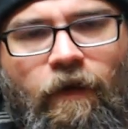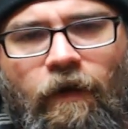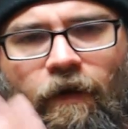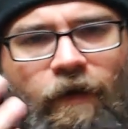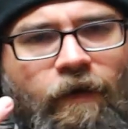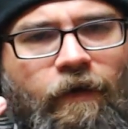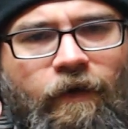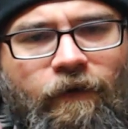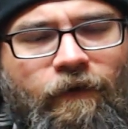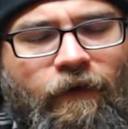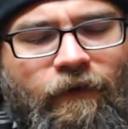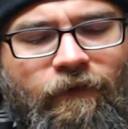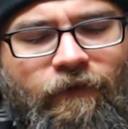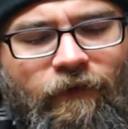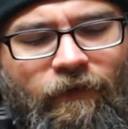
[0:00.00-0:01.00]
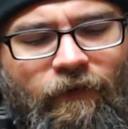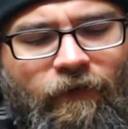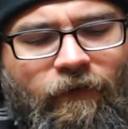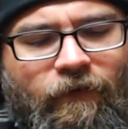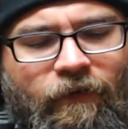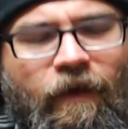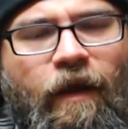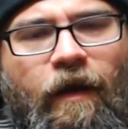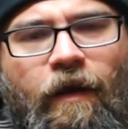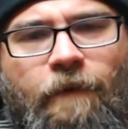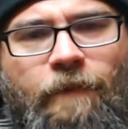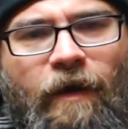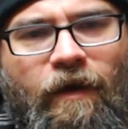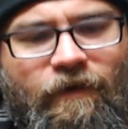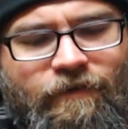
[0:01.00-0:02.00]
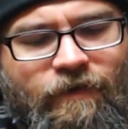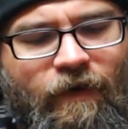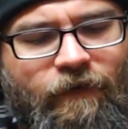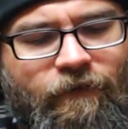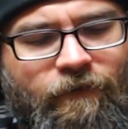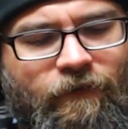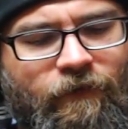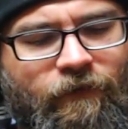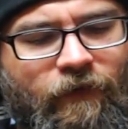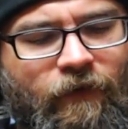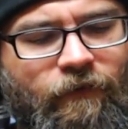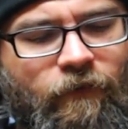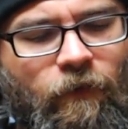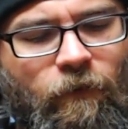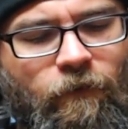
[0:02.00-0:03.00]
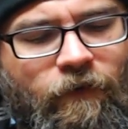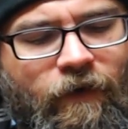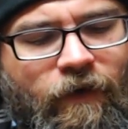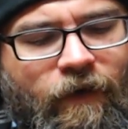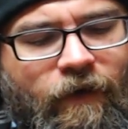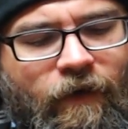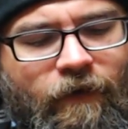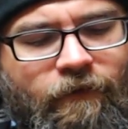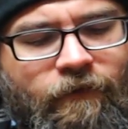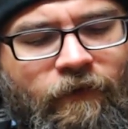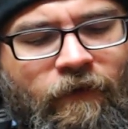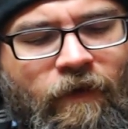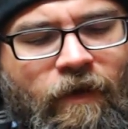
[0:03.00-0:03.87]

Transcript: Uh, and I, again, I apologize for this head cold that I have.